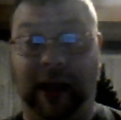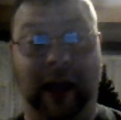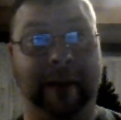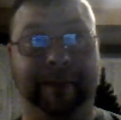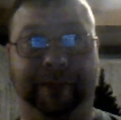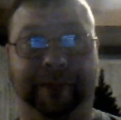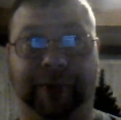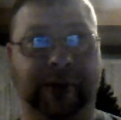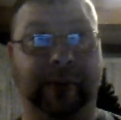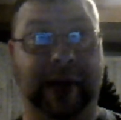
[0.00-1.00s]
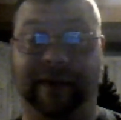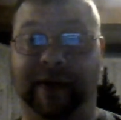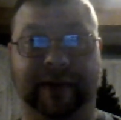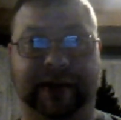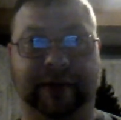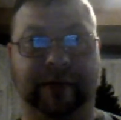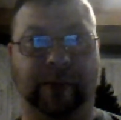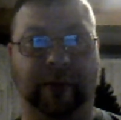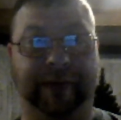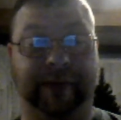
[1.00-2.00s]
I'm pretty sure we have every single
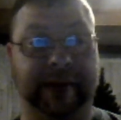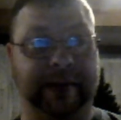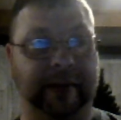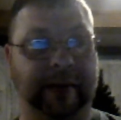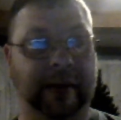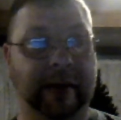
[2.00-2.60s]
morph there is on